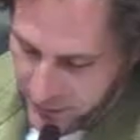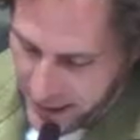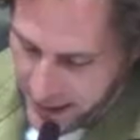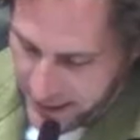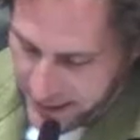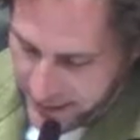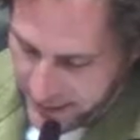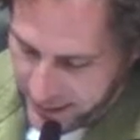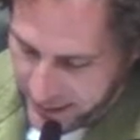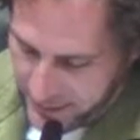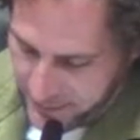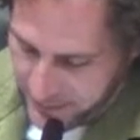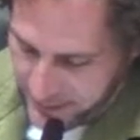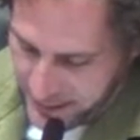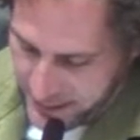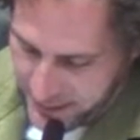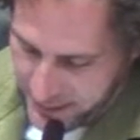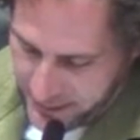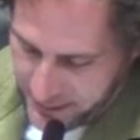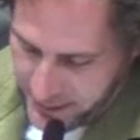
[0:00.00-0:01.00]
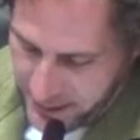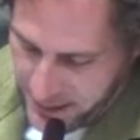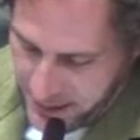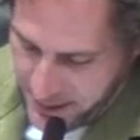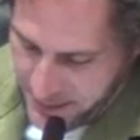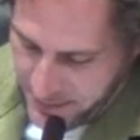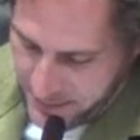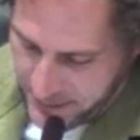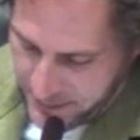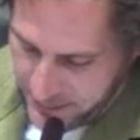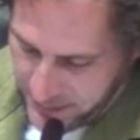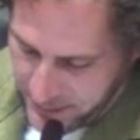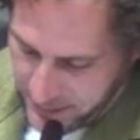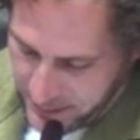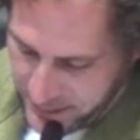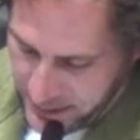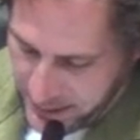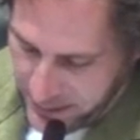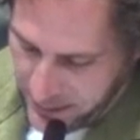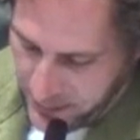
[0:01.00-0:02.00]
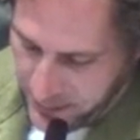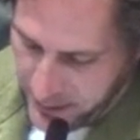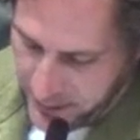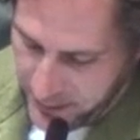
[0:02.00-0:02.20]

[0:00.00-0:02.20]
Shannon Dunfield, Mr. Garrett